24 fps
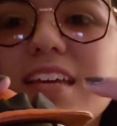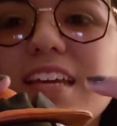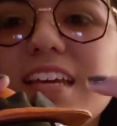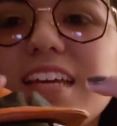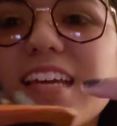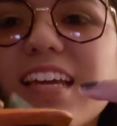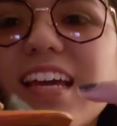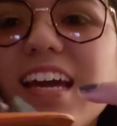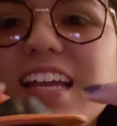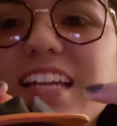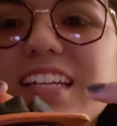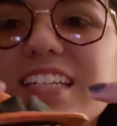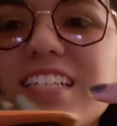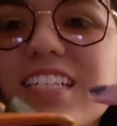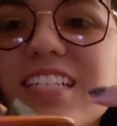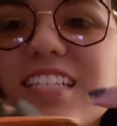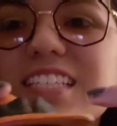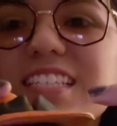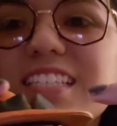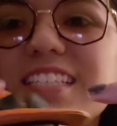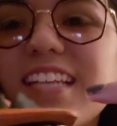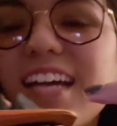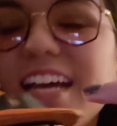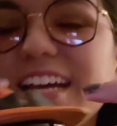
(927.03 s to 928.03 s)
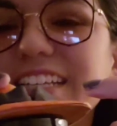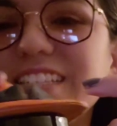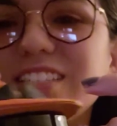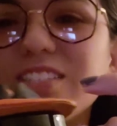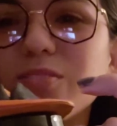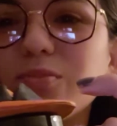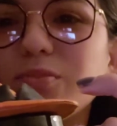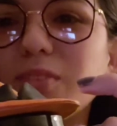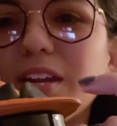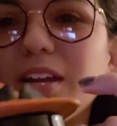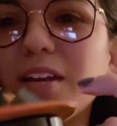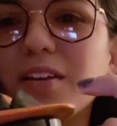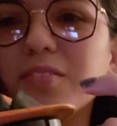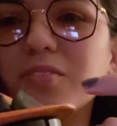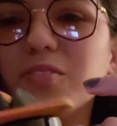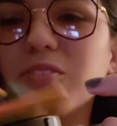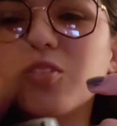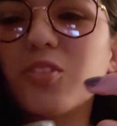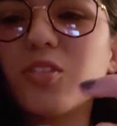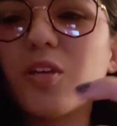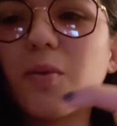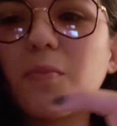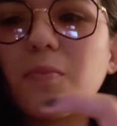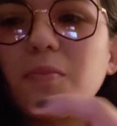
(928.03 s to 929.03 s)
It kind of just slides
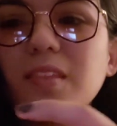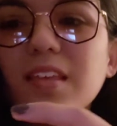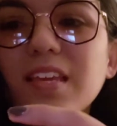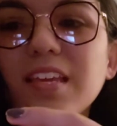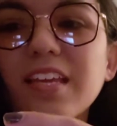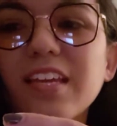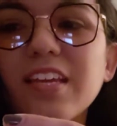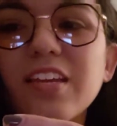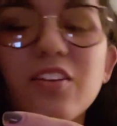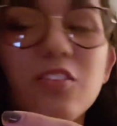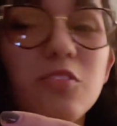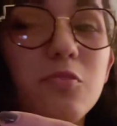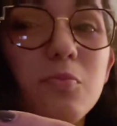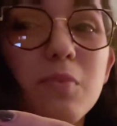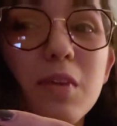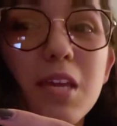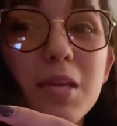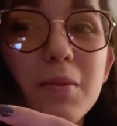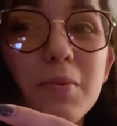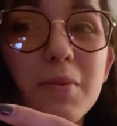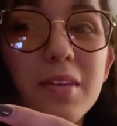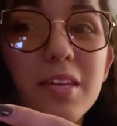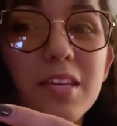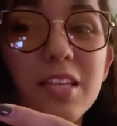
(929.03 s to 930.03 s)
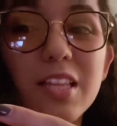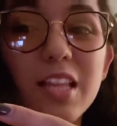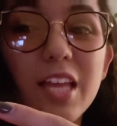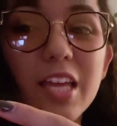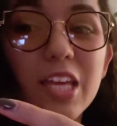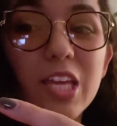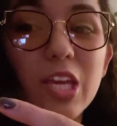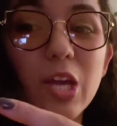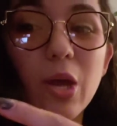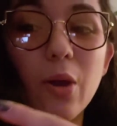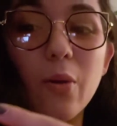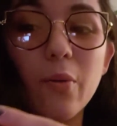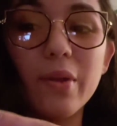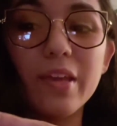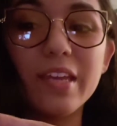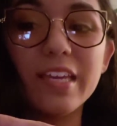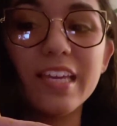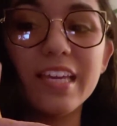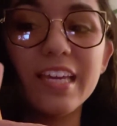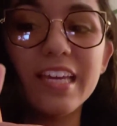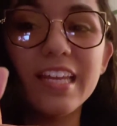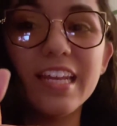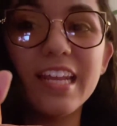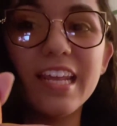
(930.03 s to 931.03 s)
around, so I'm thinking of maybe like
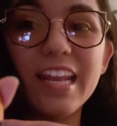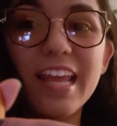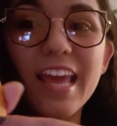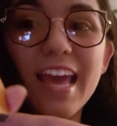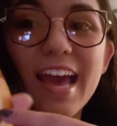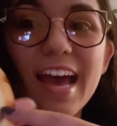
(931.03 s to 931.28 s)
going in and